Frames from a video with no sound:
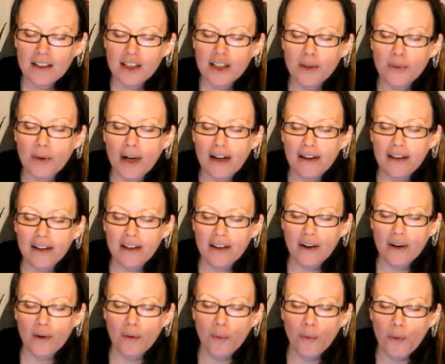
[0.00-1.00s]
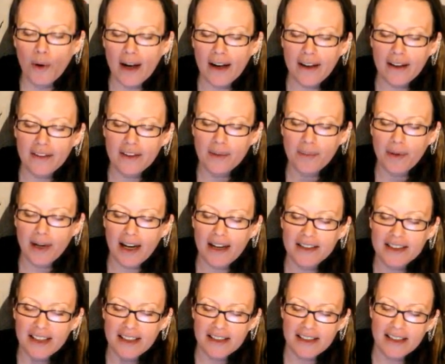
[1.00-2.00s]
You want to know what the
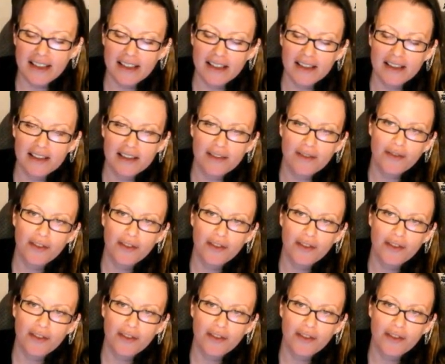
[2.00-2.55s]
process is